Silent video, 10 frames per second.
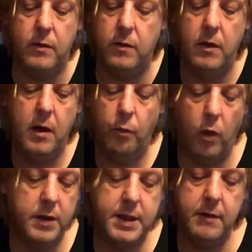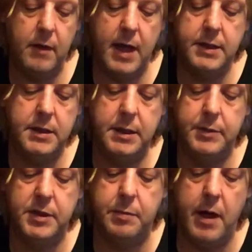or was in
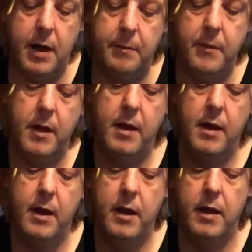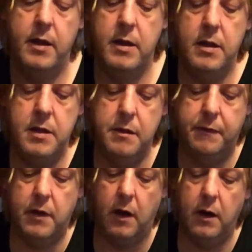relationships and split up,
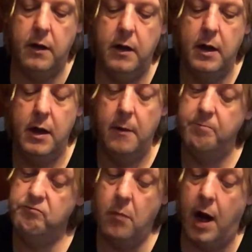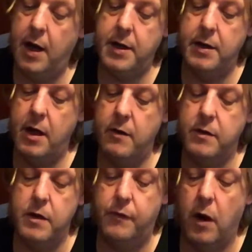you've got, I don't know,
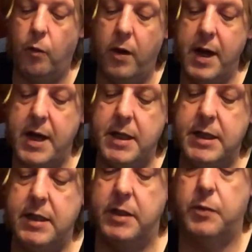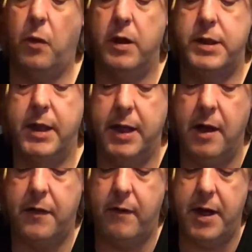you've got one energy that's watching
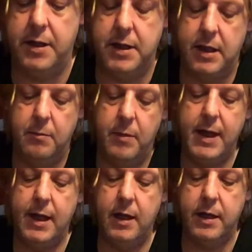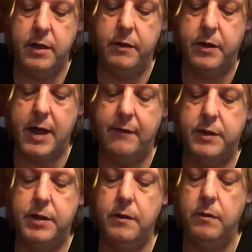another energy, meaning that you could have
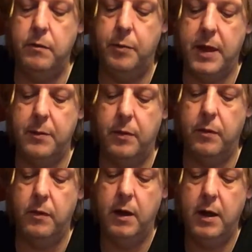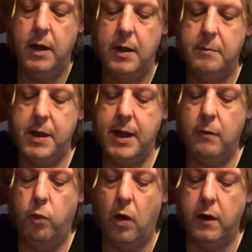two people,
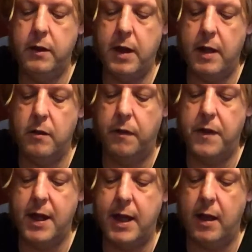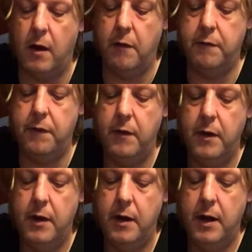meaning one that you're thinking of
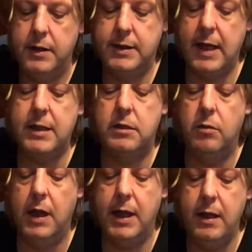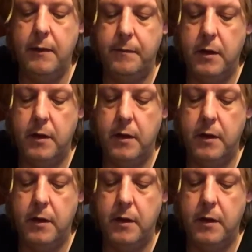sexually